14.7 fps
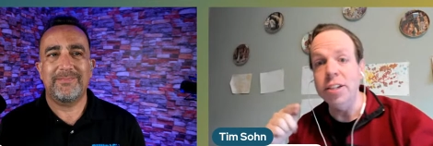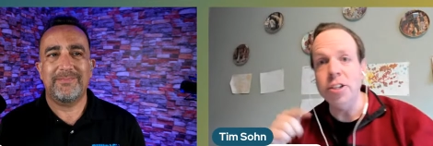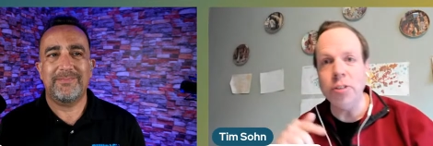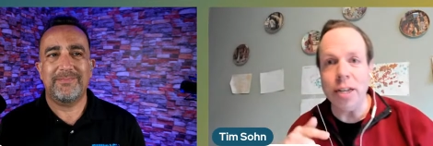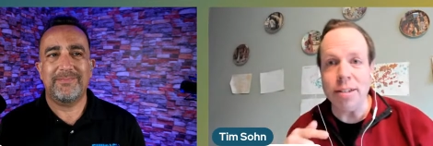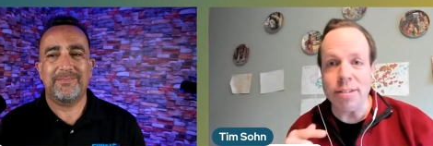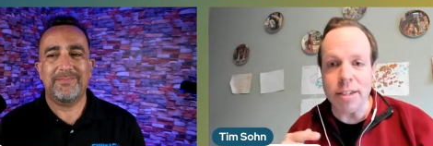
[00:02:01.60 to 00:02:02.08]
Speaker 1: did
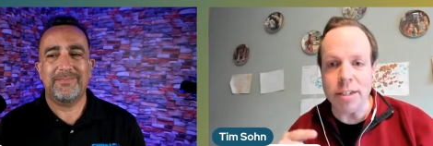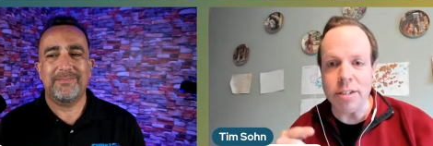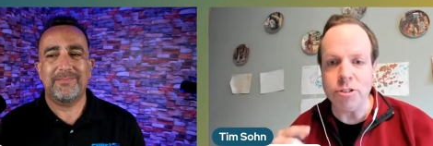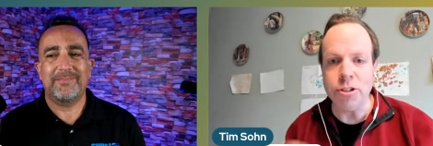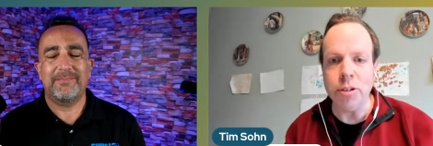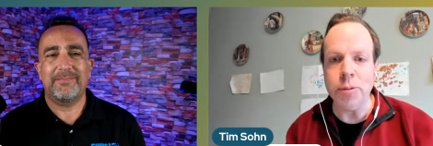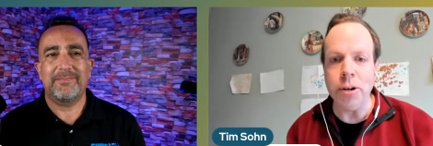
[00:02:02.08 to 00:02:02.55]
you guys see in
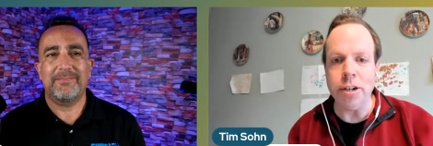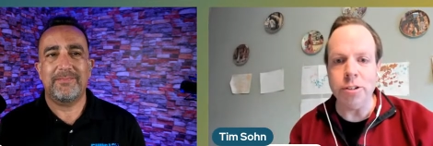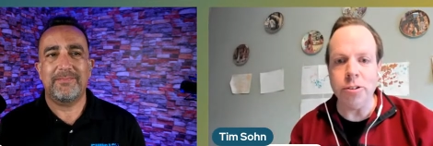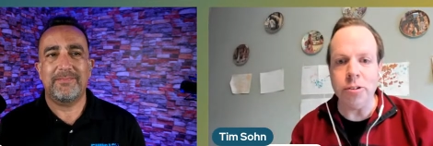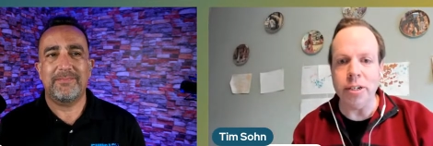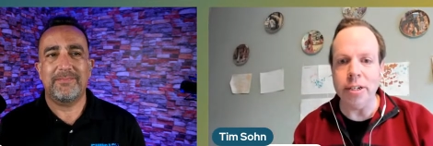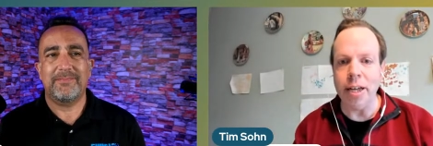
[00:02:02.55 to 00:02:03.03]
StreamYard,
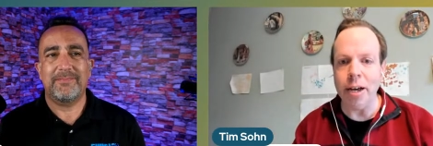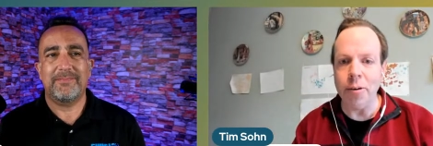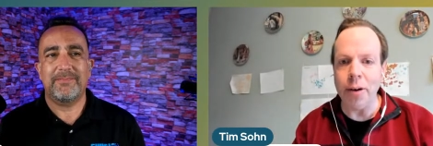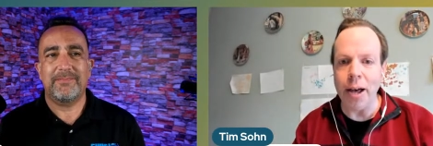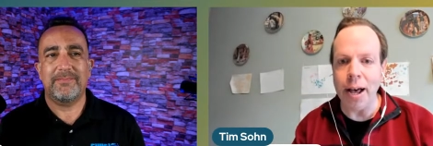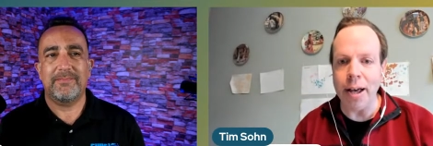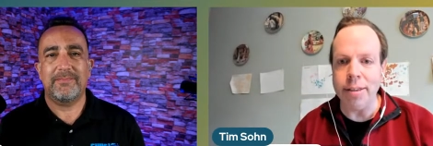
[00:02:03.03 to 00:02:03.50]
you can now
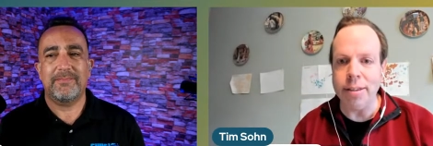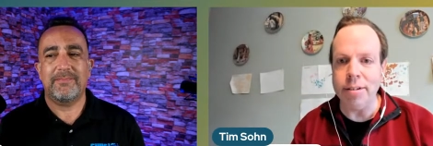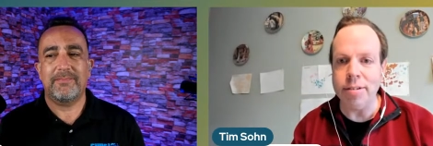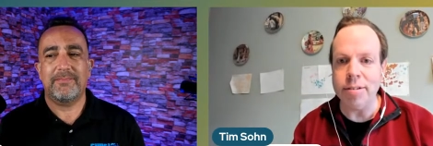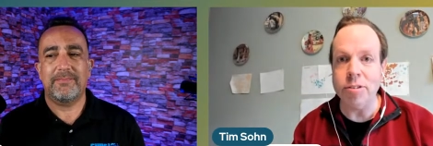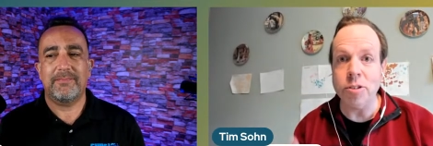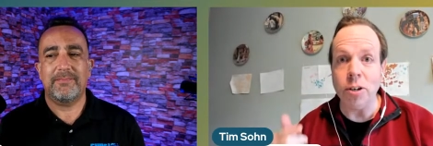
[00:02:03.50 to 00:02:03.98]
add
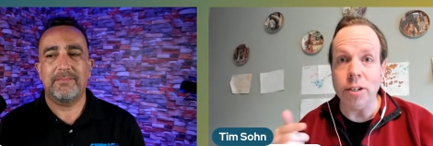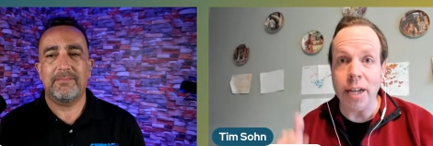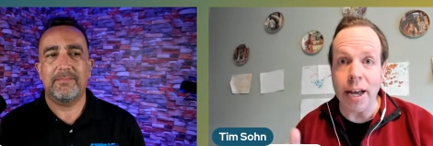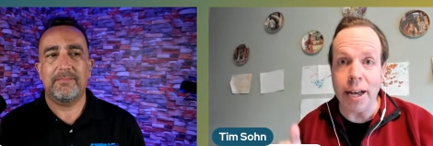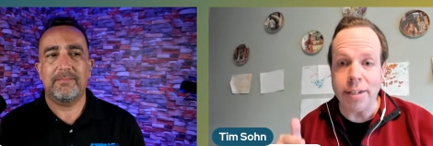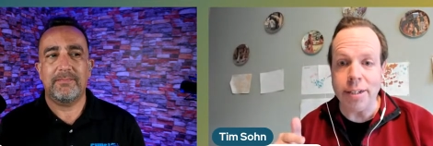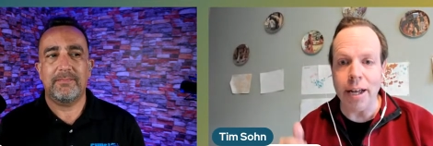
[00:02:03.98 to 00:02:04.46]
this. It's called a
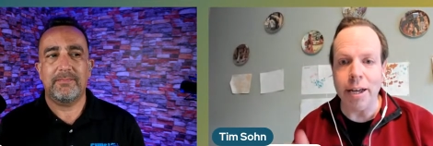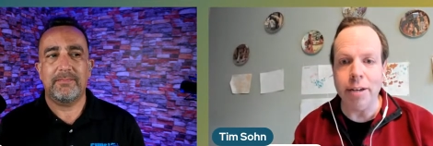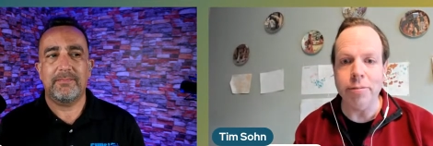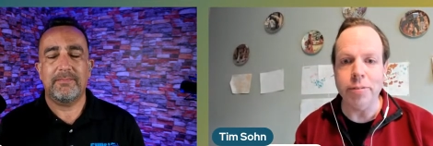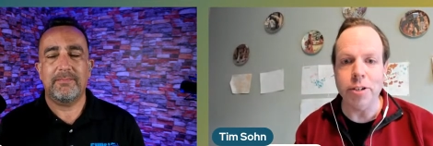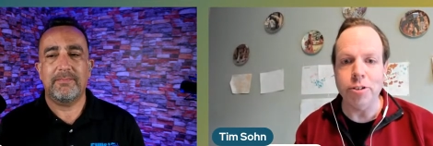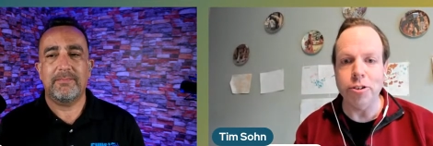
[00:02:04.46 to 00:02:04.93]
headline
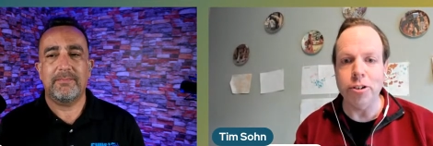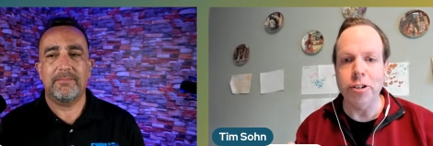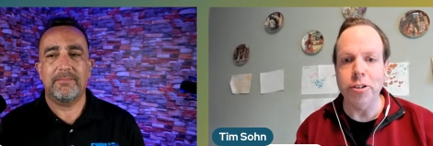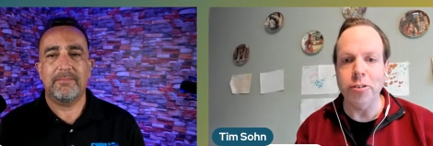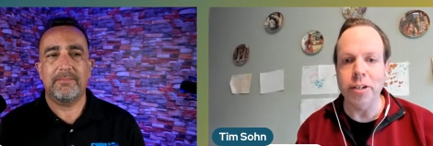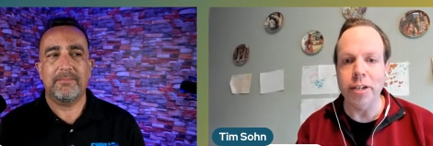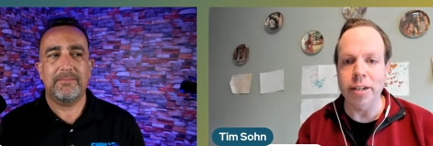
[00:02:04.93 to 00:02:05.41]
feature.
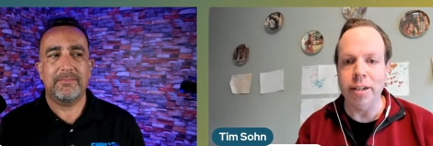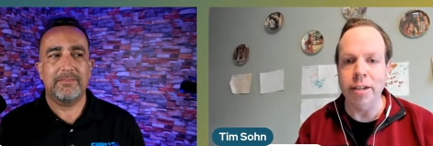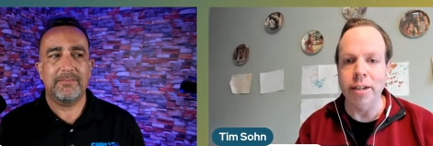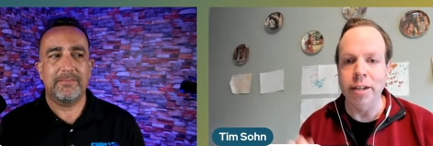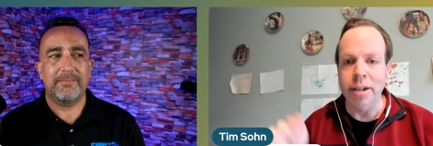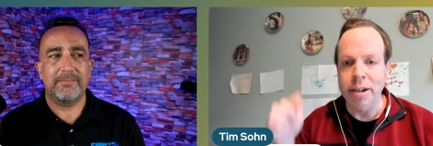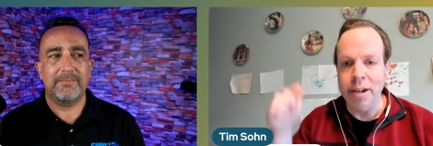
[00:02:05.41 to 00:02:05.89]
You can
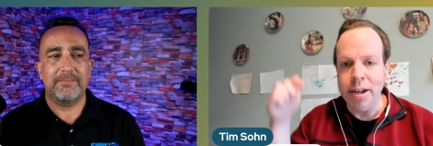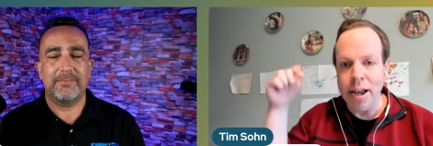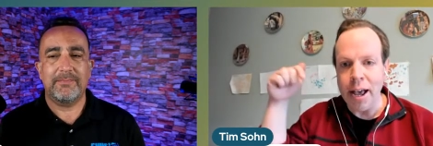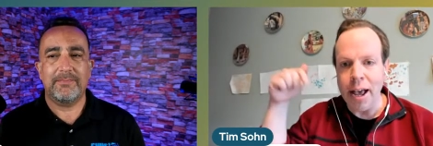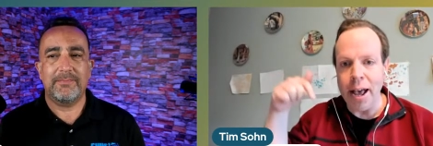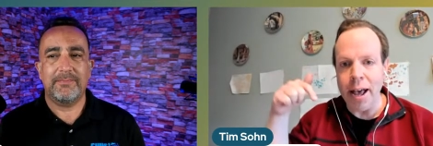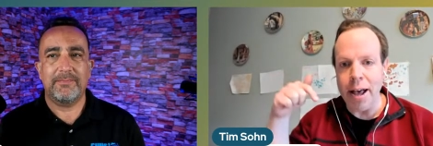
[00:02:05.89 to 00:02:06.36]

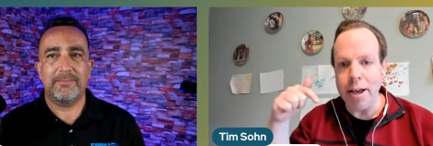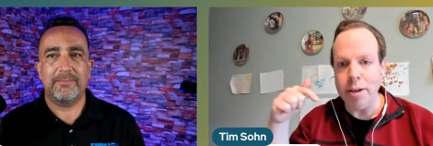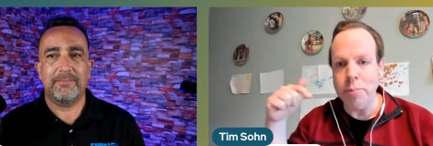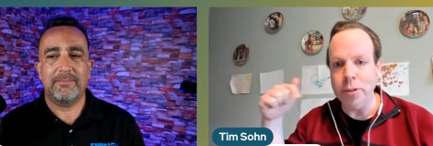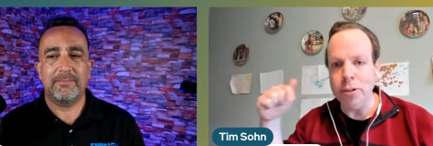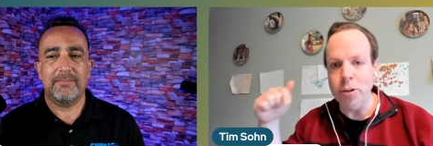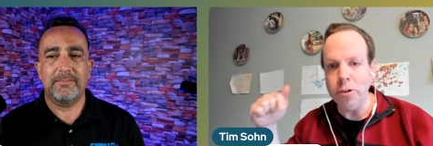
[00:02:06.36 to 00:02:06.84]
add
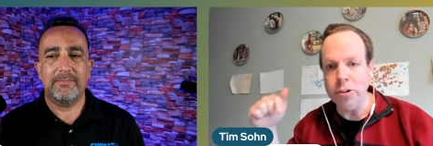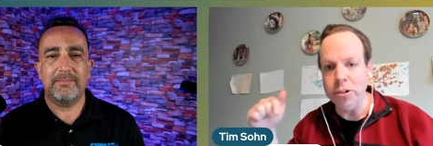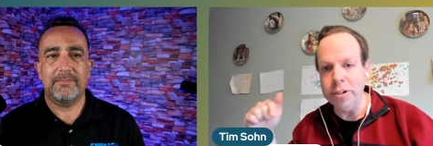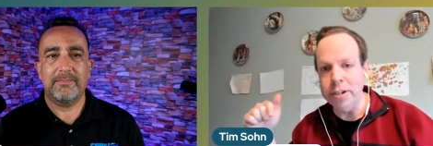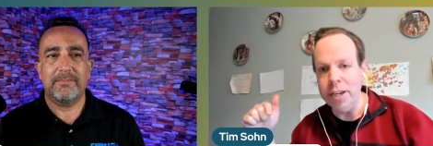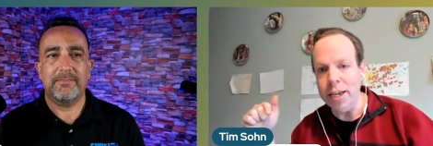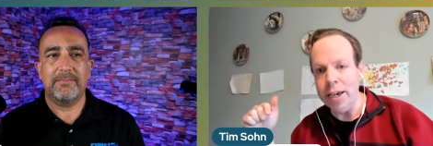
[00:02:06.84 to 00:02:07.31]
below your
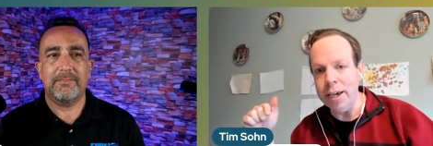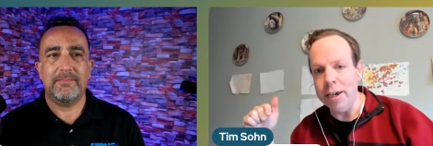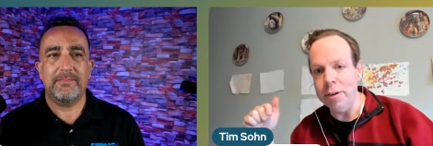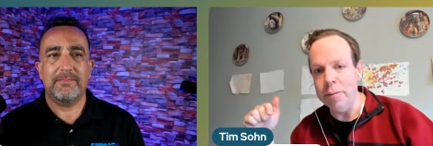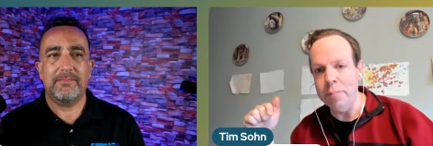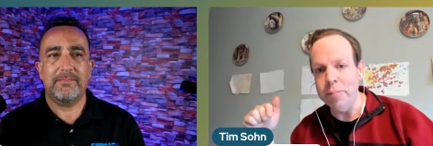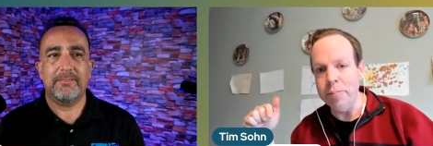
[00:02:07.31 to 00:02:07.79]

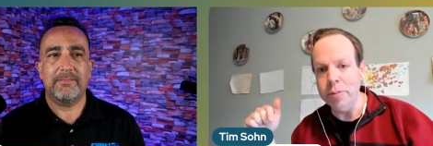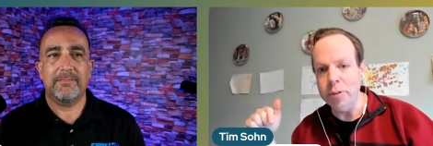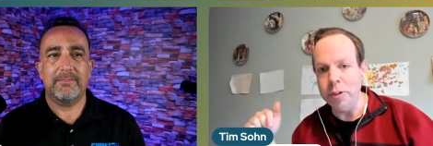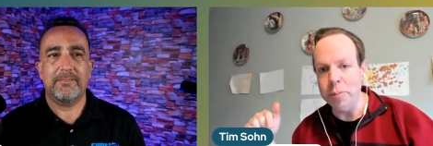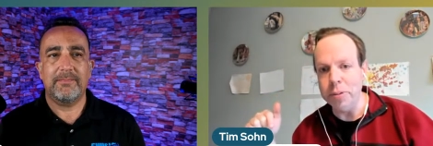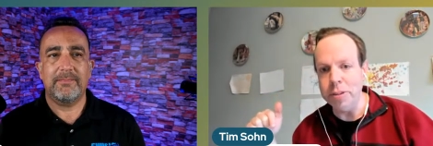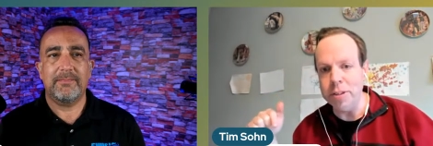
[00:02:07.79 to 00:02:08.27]
name, you
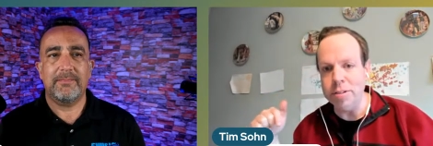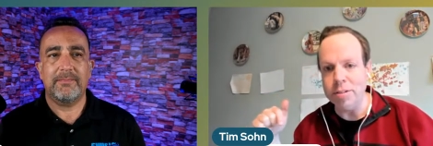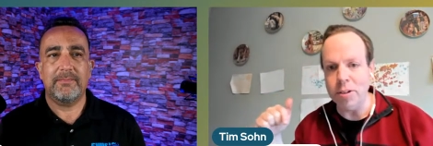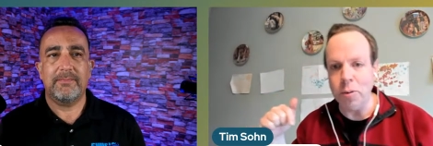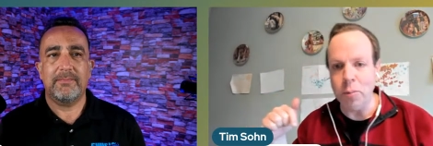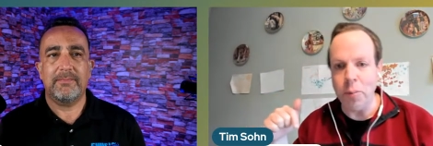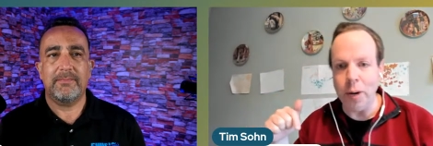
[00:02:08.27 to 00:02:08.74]
could put this
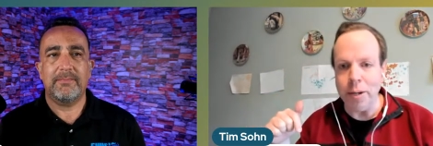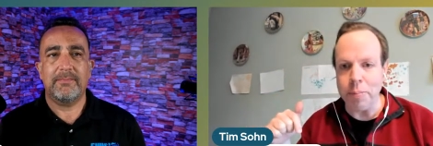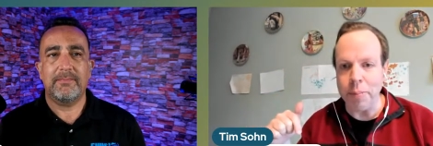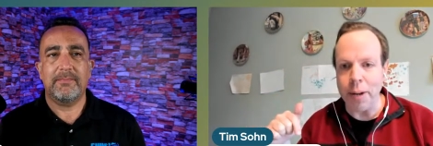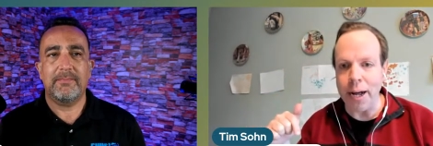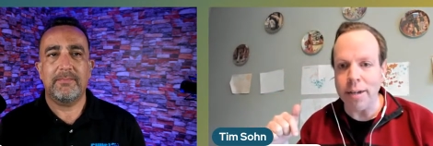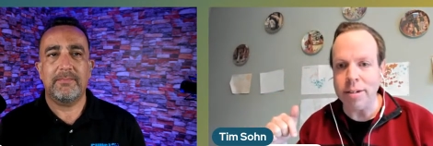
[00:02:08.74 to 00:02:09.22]
little white
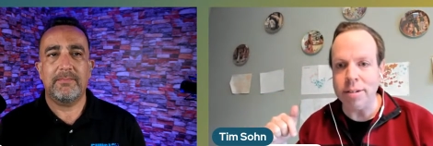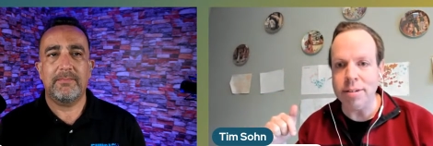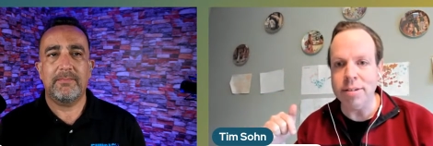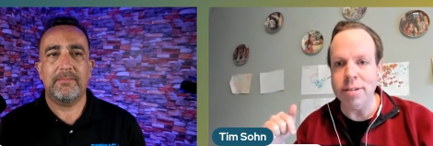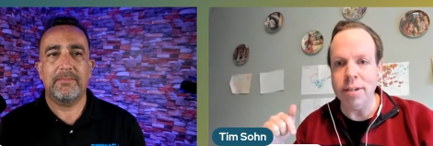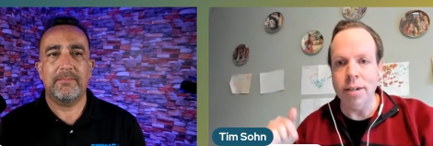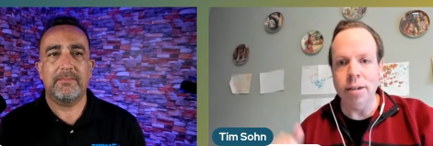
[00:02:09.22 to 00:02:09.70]

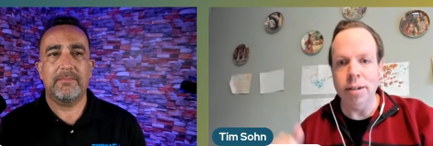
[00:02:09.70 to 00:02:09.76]
box.